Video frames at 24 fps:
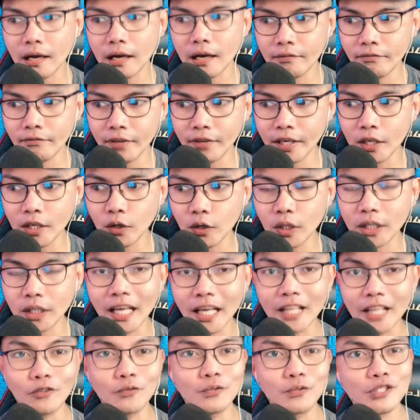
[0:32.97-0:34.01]
video, the
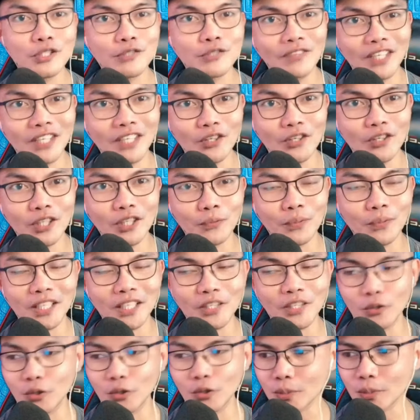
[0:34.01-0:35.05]
title of this video that we need
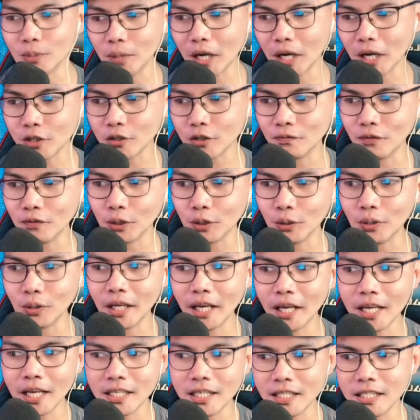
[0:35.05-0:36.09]
to do some reaction for today
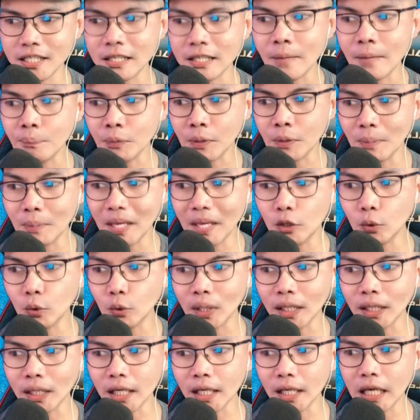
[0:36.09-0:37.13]
guys is
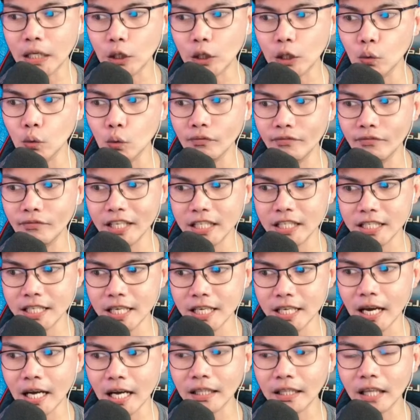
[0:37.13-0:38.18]
MiG-29 Ovt
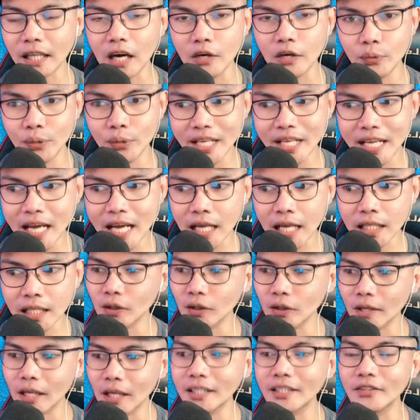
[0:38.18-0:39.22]
Riat,
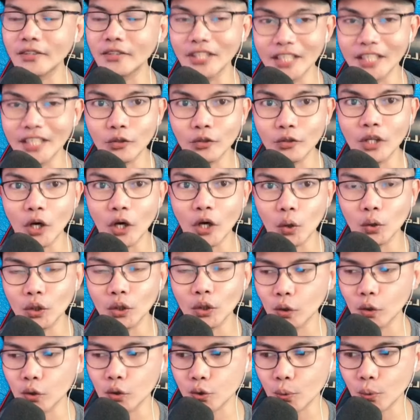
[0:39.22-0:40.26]
and credit to the owner
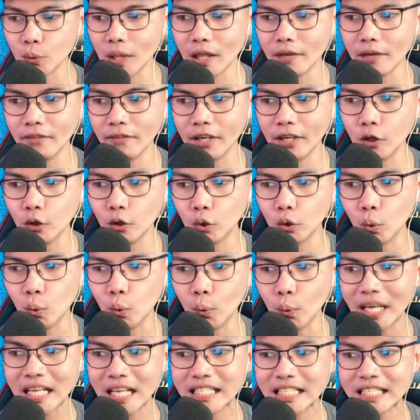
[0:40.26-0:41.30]
also with the video to
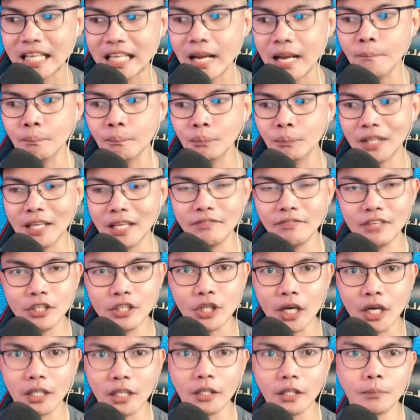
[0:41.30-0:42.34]
Wings TV
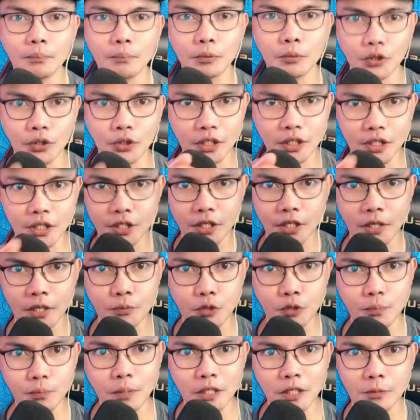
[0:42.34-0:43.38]
channel. I'll put in the
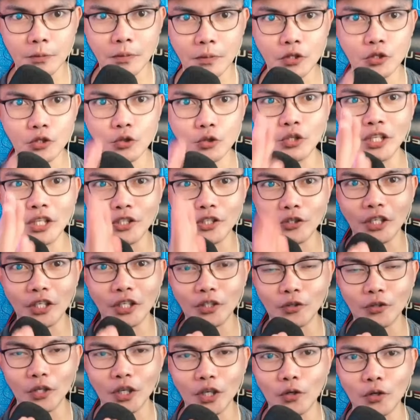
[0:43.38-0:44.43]
description back below so that you can
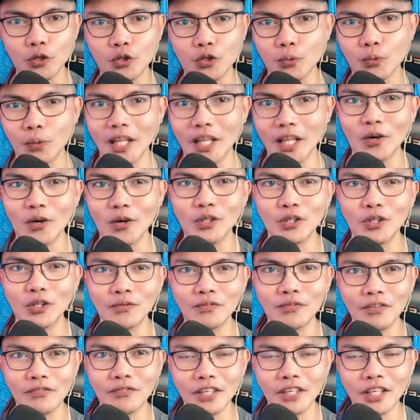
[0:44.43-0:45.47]
connect also with the owner of the
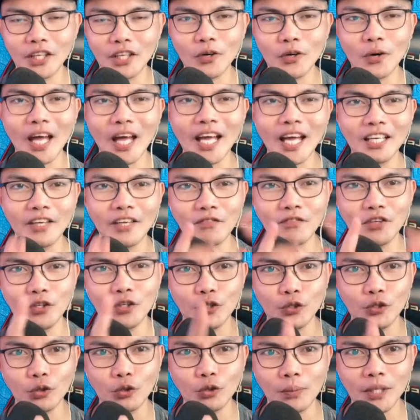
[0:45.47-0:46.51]
video. And if you're new
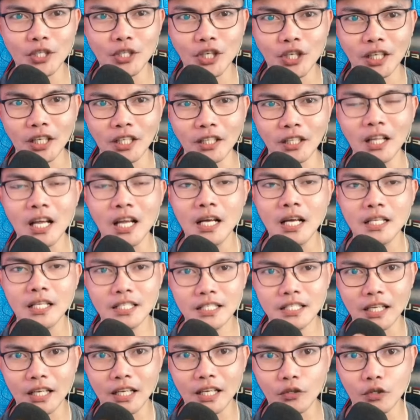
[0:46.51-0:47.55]
to my channel, just
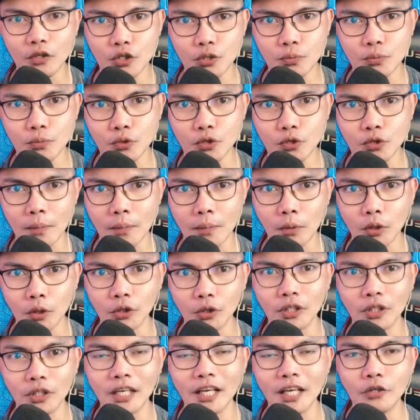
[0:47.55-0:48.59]
click on the subscribe button,
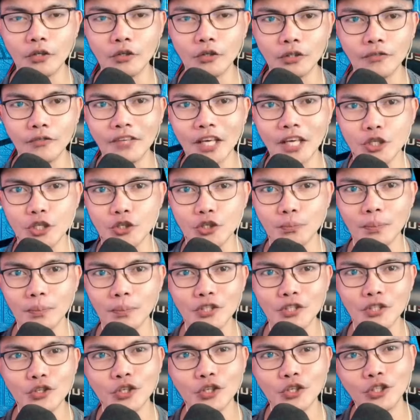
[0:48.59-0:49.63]
click on the notification bell
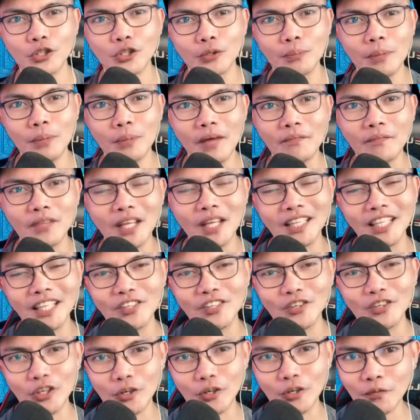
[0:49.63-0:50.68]
so that you'll be updated
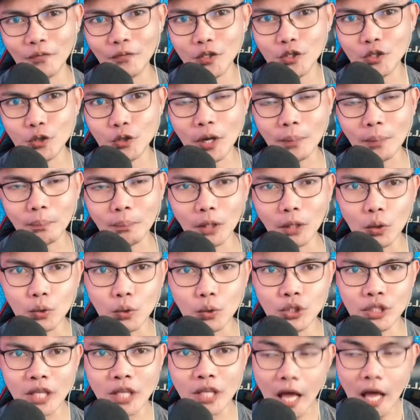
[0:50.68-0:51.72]
on our future
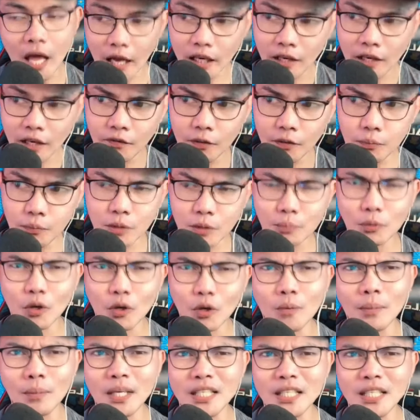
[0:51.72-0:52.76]
uploads. And if you have some
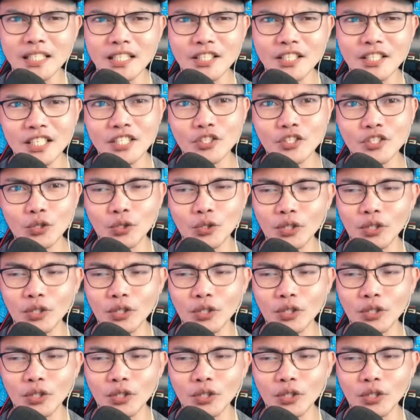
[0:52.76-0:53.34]
comments, suggestion